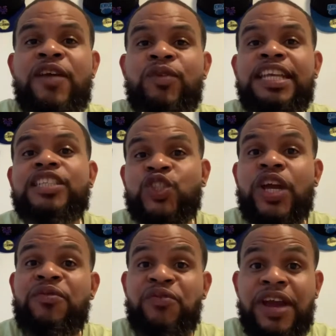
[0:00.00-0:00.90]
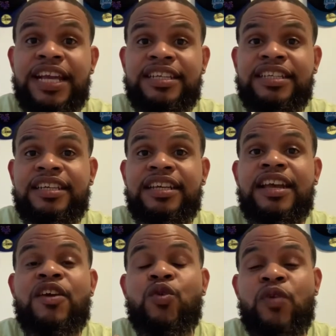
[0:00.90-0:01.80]
we need to trade Frank
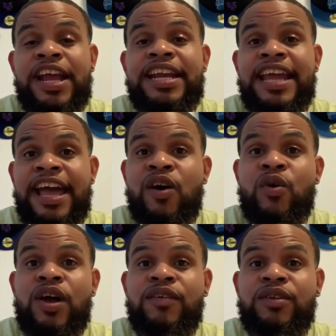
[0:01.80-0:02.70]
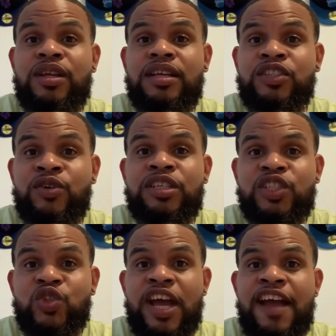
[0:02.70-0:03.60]
right now during the
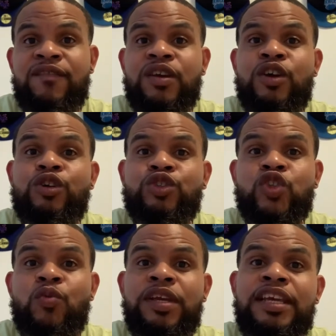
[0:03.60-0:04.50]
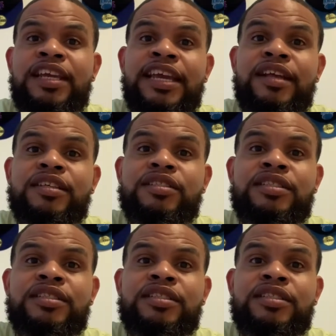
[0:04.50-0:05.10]
draft so we can get